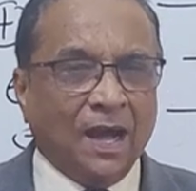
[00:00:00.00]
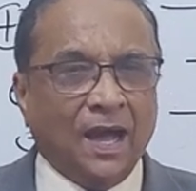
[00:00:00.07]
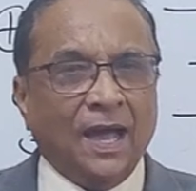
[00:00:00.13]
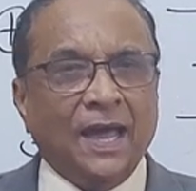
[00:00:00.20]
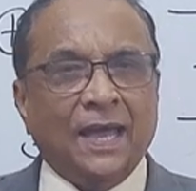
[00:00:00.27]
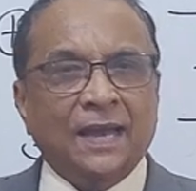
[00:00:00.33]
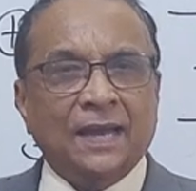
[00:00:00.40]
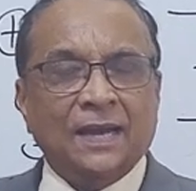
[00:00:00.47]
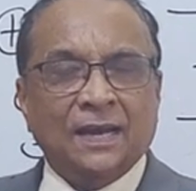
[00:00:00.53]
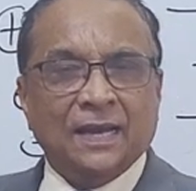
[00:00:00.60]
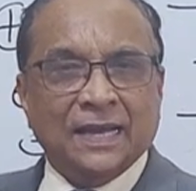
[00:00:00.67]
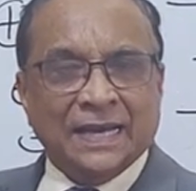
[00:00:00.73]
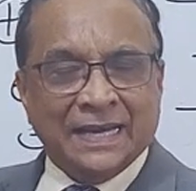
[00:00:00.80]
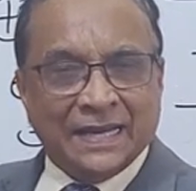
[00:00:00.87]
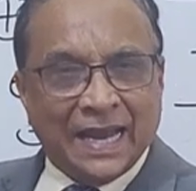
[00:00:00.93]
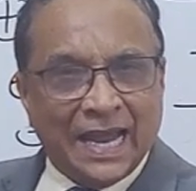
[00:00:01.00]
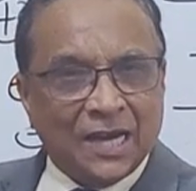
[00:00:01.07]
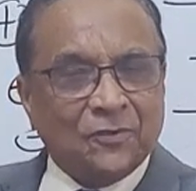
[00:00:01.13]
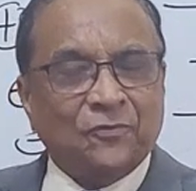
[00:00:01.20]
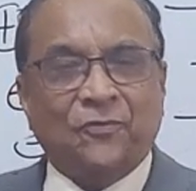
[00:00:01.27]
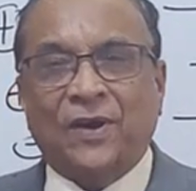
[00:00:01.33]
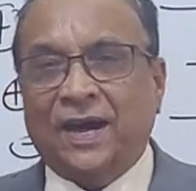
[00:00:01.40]
and in
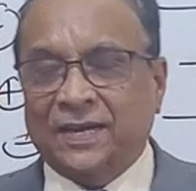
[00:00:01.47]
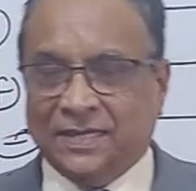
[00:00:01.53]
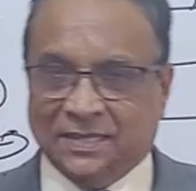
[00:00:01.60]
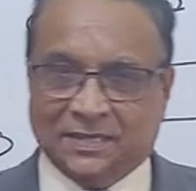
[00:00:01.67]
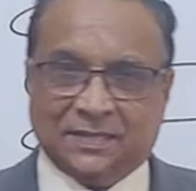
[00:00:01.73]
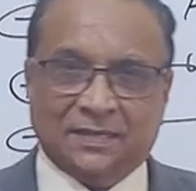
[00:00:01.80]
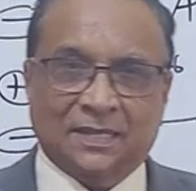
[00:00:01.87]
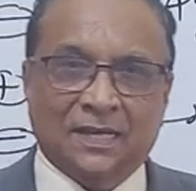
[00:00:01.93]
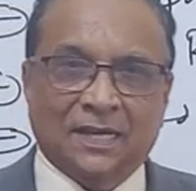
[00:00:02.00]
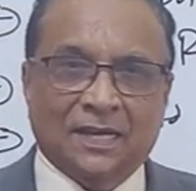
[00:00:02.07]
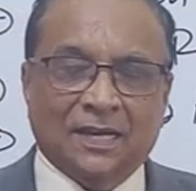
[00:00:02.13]
that forest,